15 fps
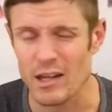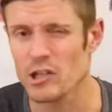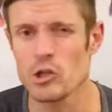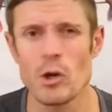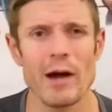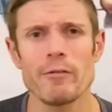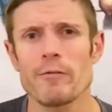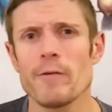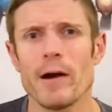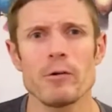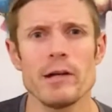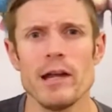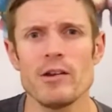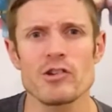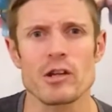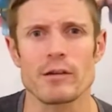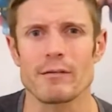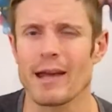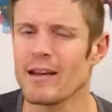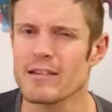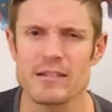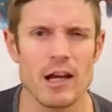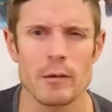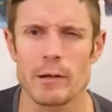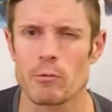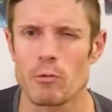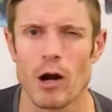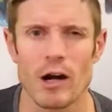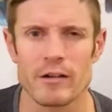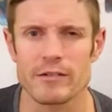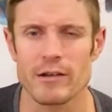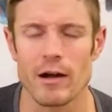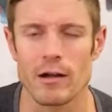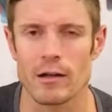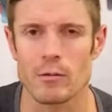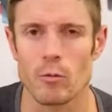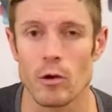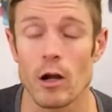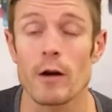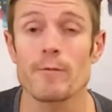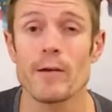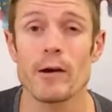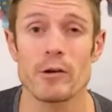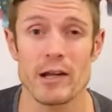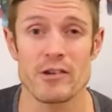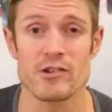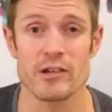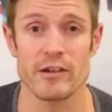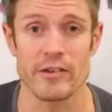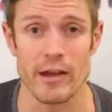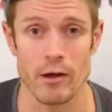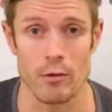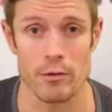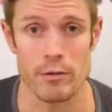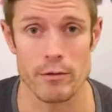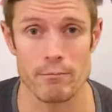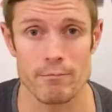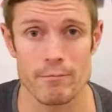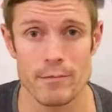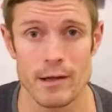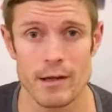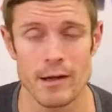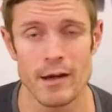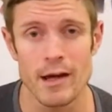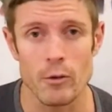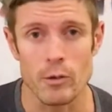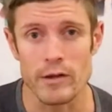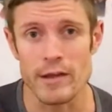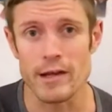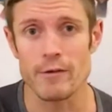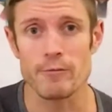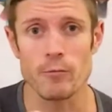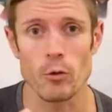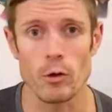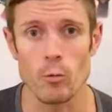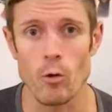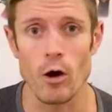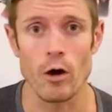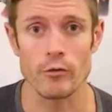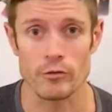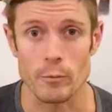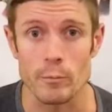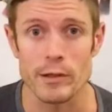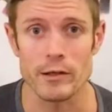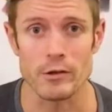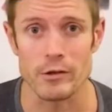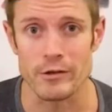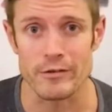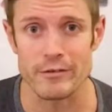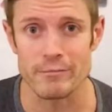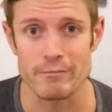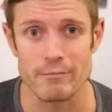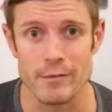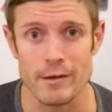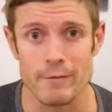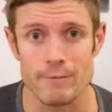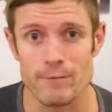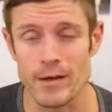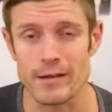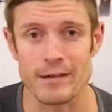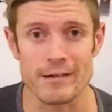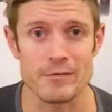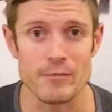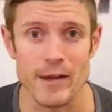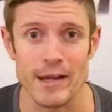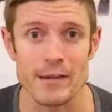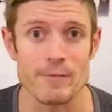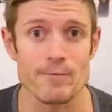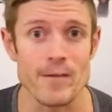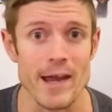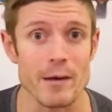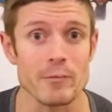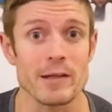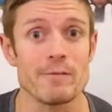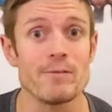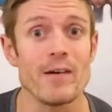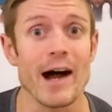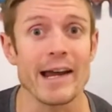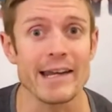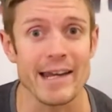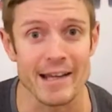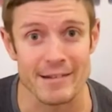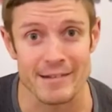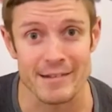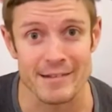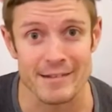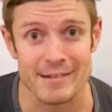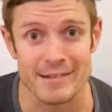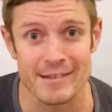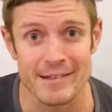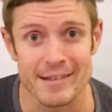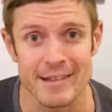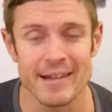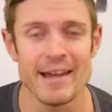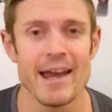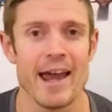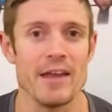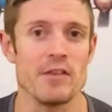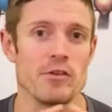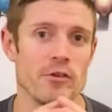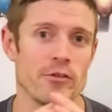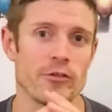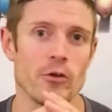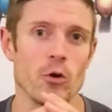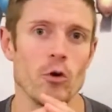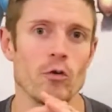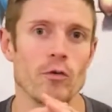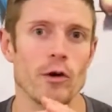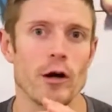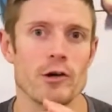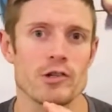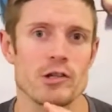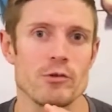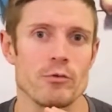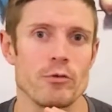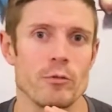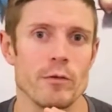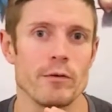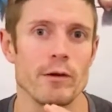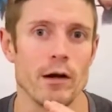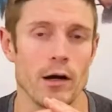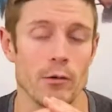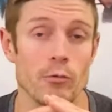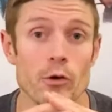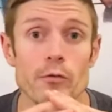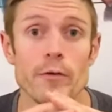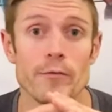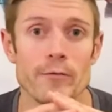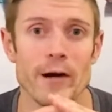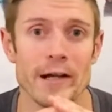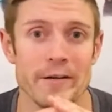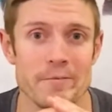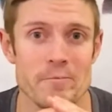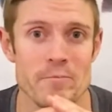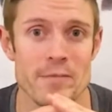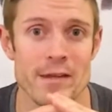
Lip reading: You have a foundation and it's got to be rock solid. Well, our foundation is health. We then have 4 walls or pillars: fitness, faith, family, finances. And then there's an overarching roof of fun.